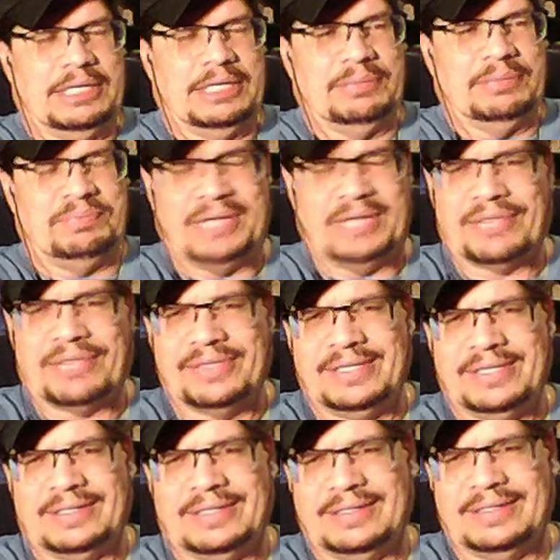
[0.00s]
but I
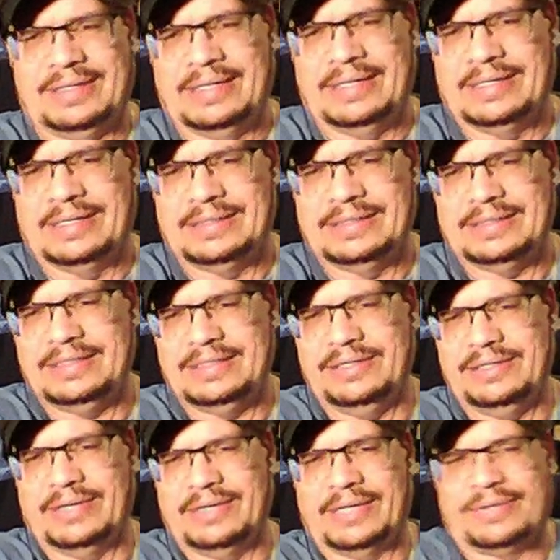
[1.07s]
think, you
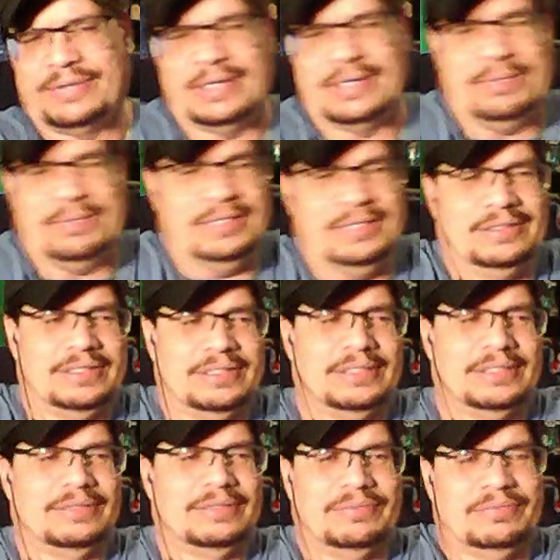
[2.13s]
know, I mean, look at
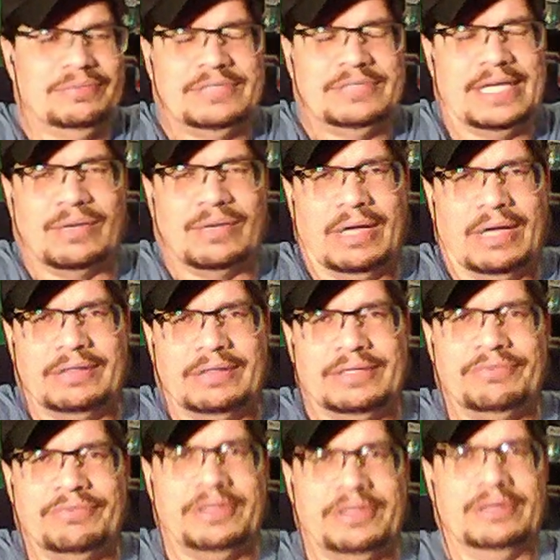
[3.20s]
Zach Wild did
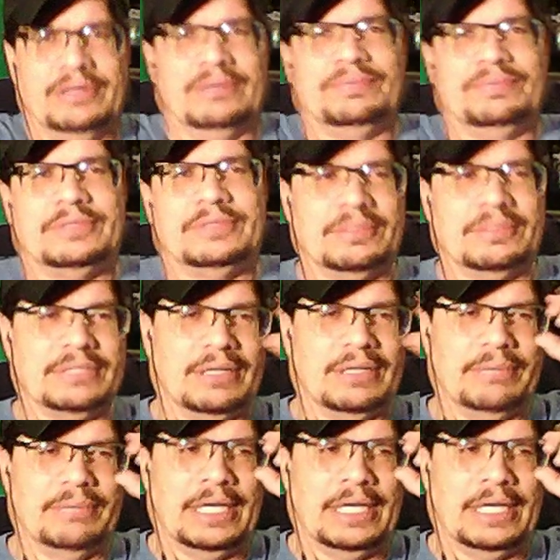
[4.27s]
a video some time